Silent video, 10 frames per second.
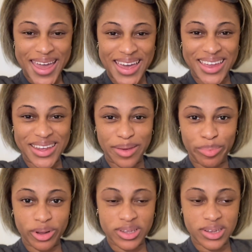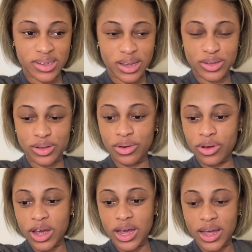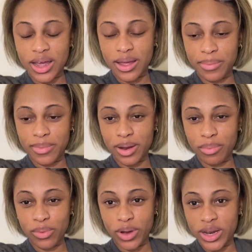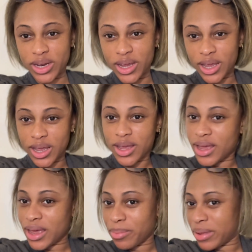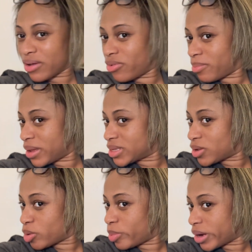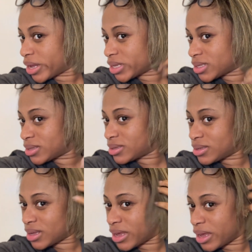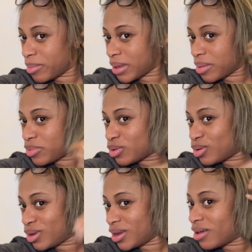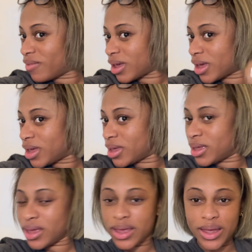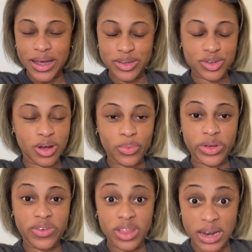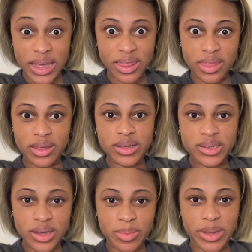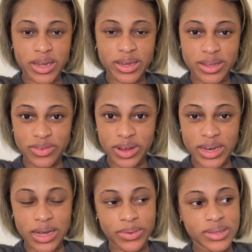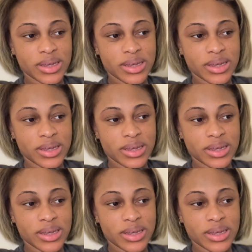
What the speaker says: Editing Princess here. So number one, I'm back from my silk press. I'm absolutely loving it. I just can't wait for the length to come in because right now it's